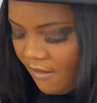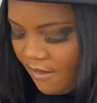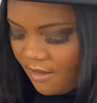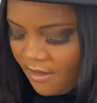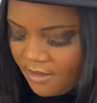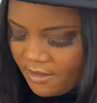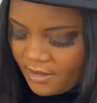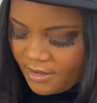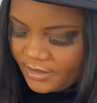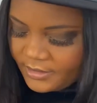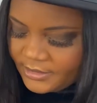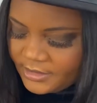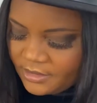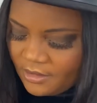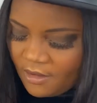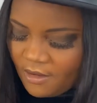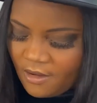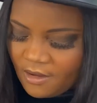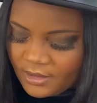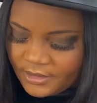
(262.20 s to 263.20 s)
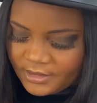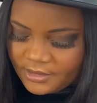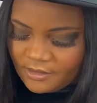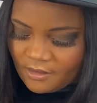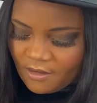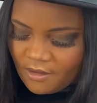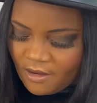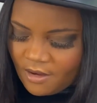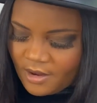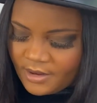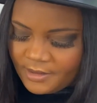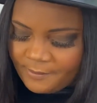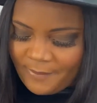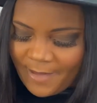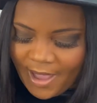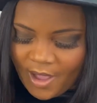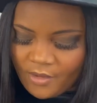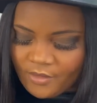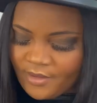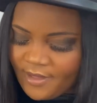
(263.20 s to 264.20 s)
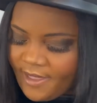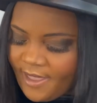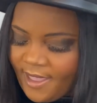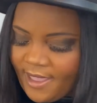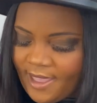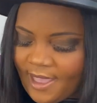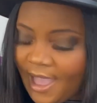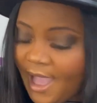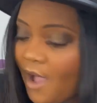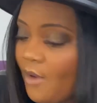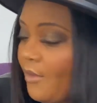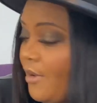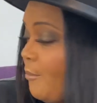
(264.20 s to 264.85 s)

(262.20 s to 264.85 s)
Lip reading: on and on and on about how